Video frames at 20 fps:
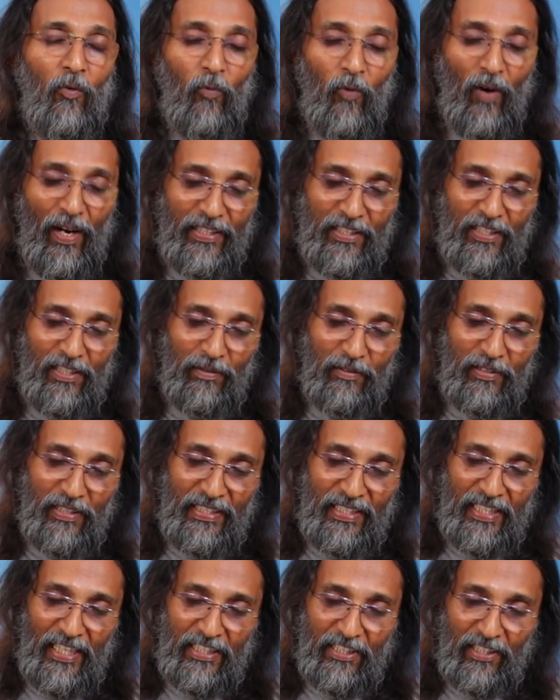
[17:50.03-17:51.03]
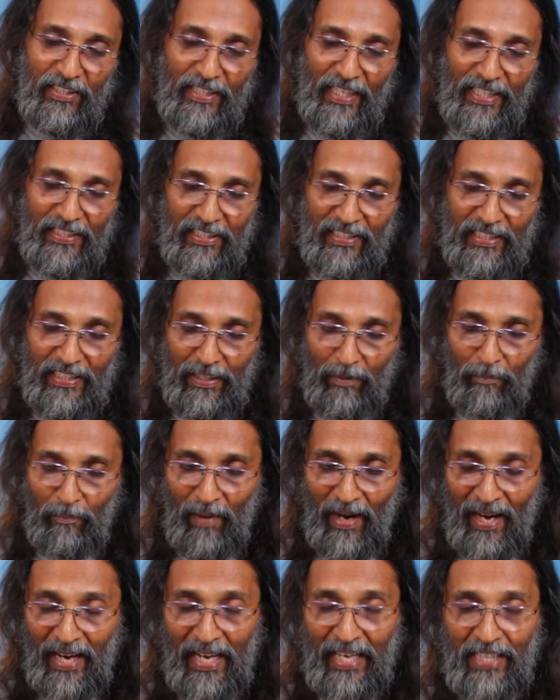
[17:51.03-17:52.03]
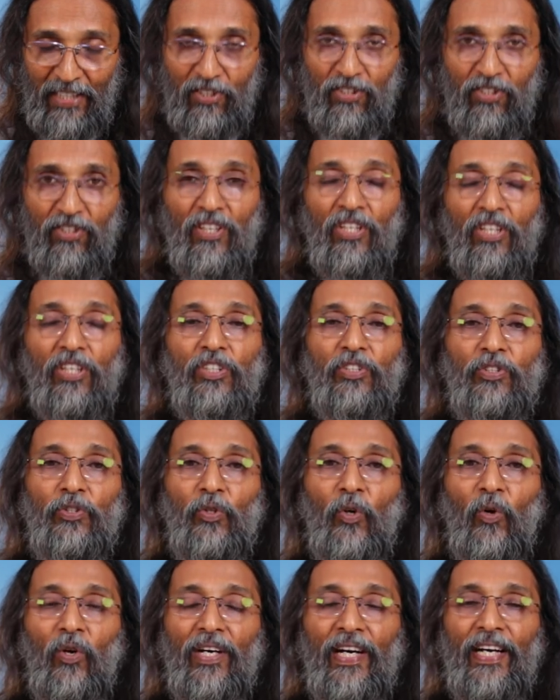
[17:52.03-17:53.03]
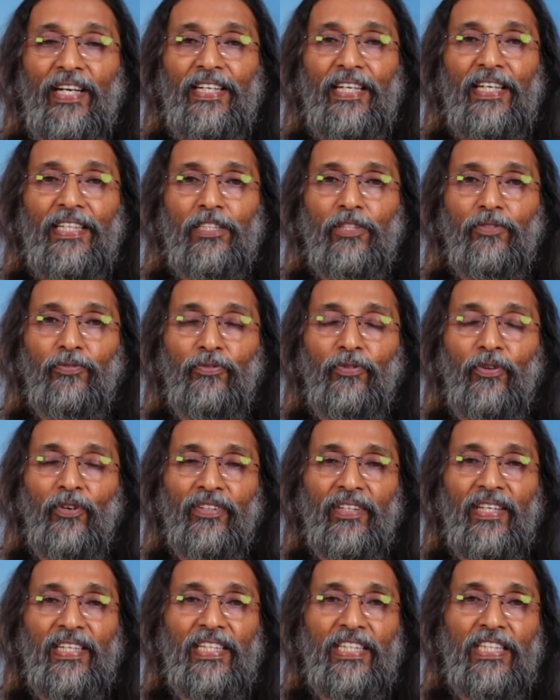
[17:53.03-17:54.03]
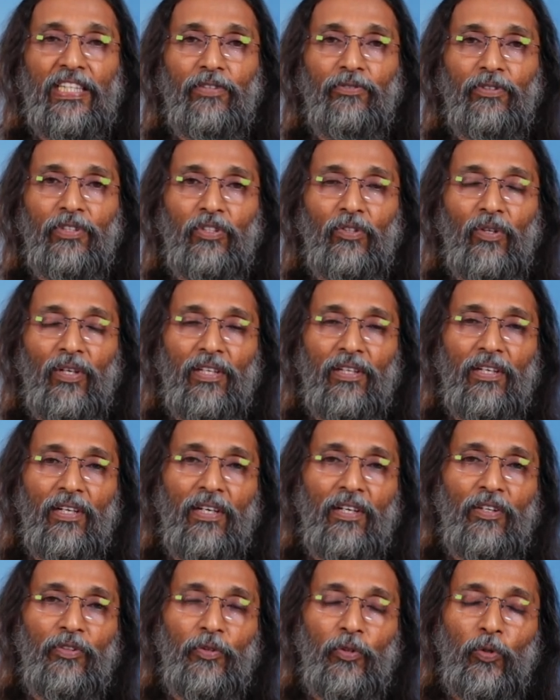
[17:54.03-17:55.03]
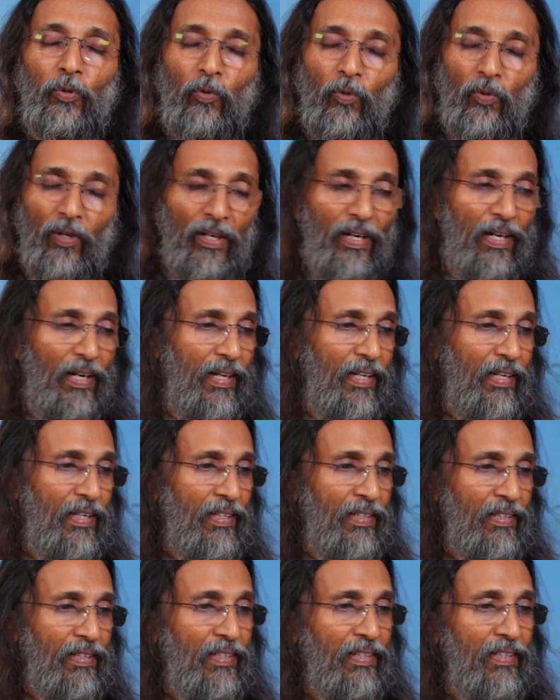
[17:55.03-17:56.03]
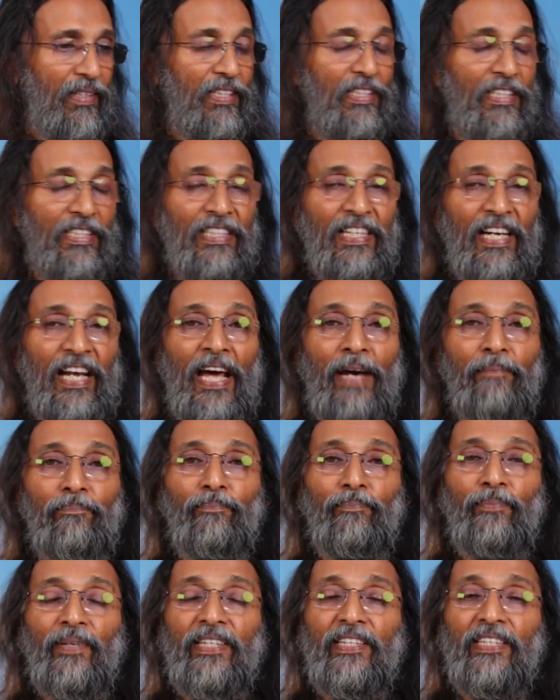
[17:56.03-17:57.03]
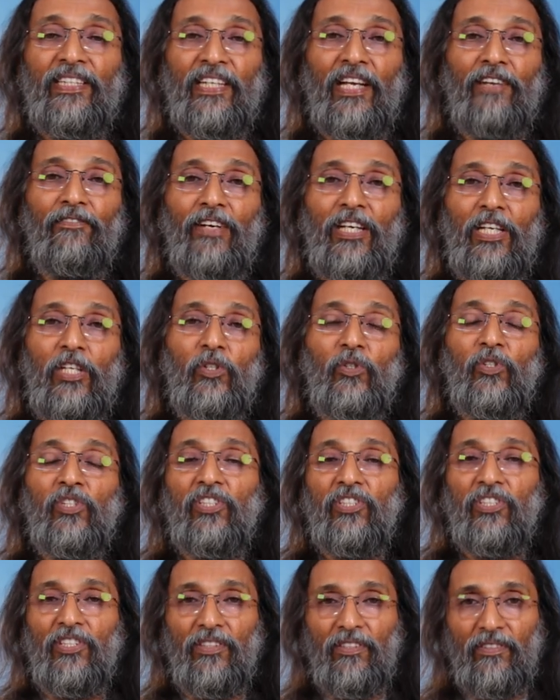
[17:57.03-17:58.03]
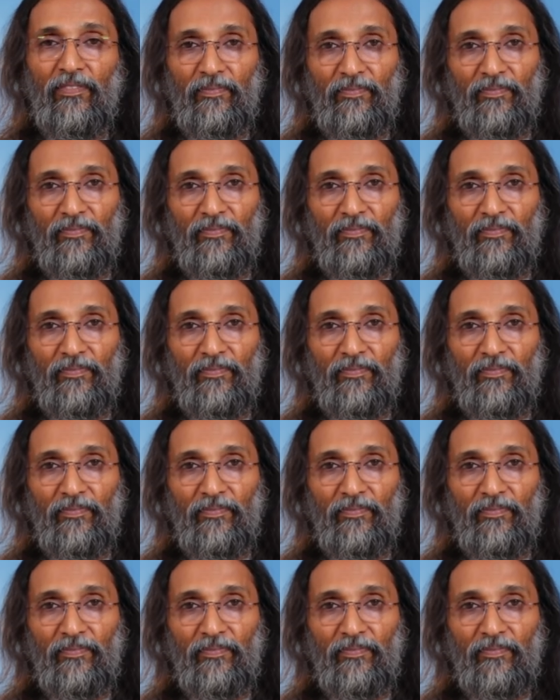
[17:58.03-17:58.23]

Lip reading: What nature does in the mass, yoga does for the individual through a rapid revolution.